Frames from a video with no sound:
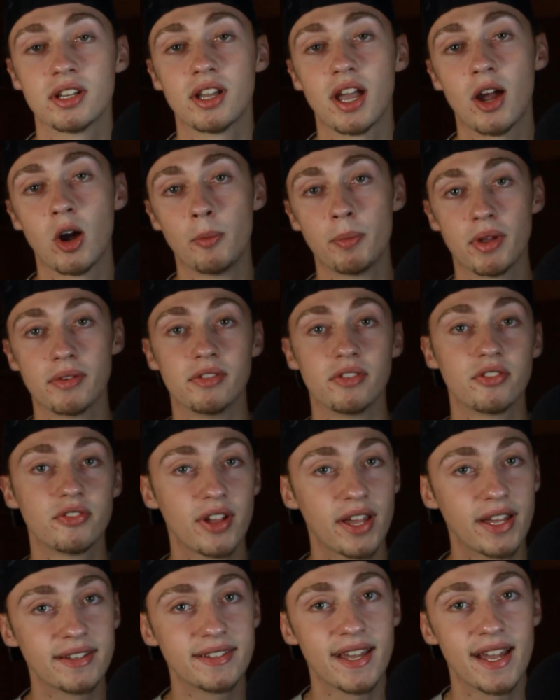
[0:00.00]
I hope you have a
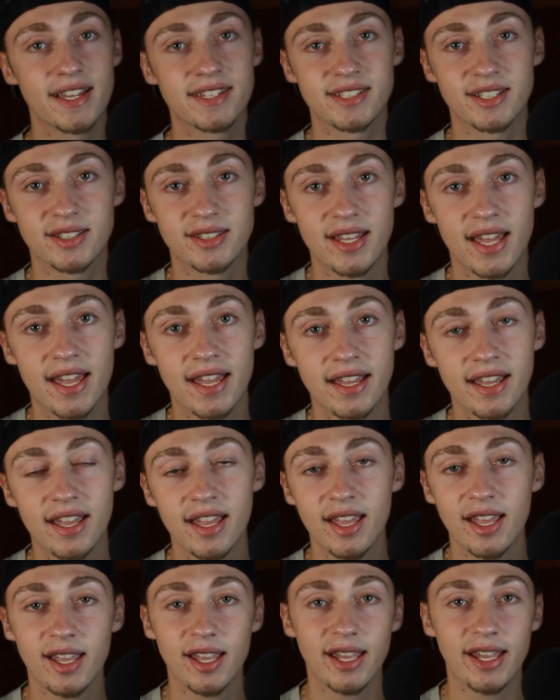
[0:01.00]
fantastic day,
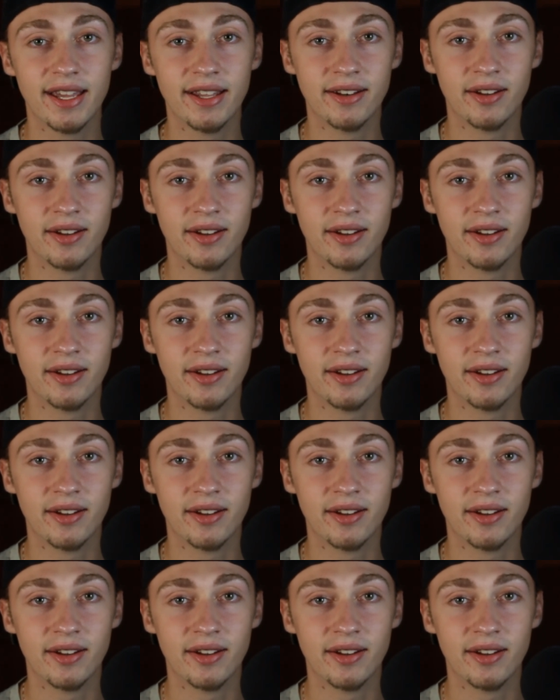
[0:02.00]
and